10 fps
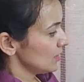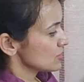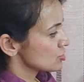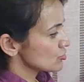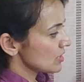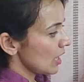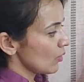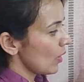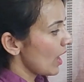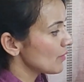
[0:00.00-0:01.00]
So now
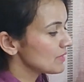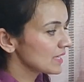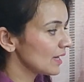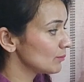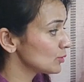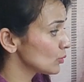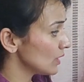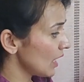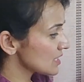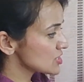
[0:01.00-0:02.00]
I will come to
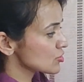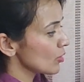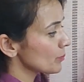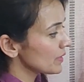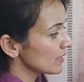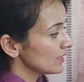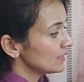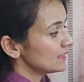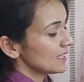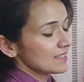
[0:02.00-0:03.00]
last topic,
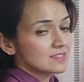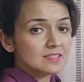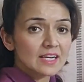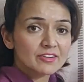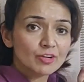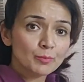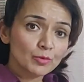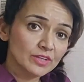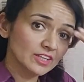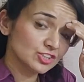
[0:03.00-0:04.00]
that is electric
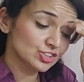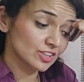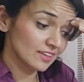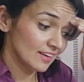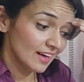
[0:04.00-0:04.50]
potential.